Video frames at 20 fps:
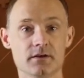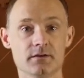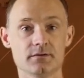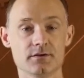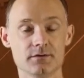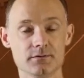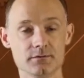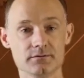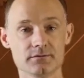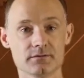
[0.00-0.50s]

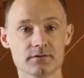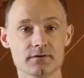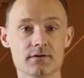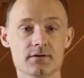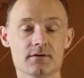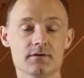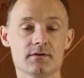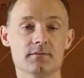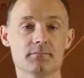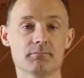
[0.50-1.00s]
use,
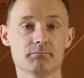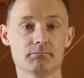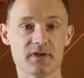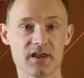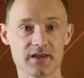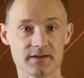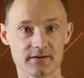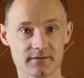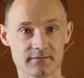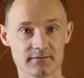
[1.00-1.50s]

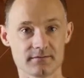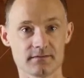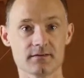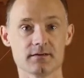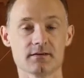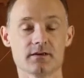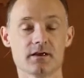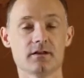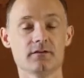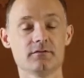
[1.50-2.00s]
maintenance,
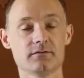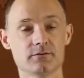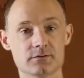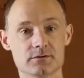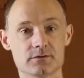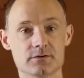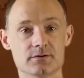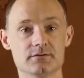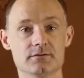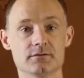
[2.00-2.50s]
and
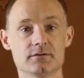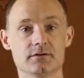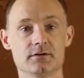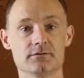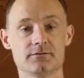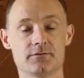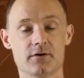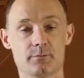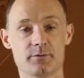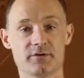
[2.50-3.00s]
storage
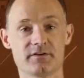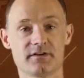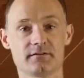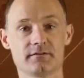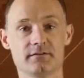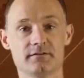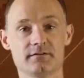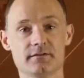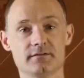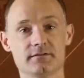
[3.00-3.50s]
of fall
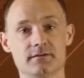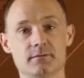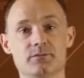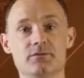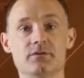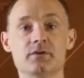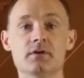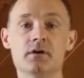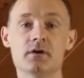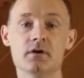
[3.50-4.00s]
protection systems.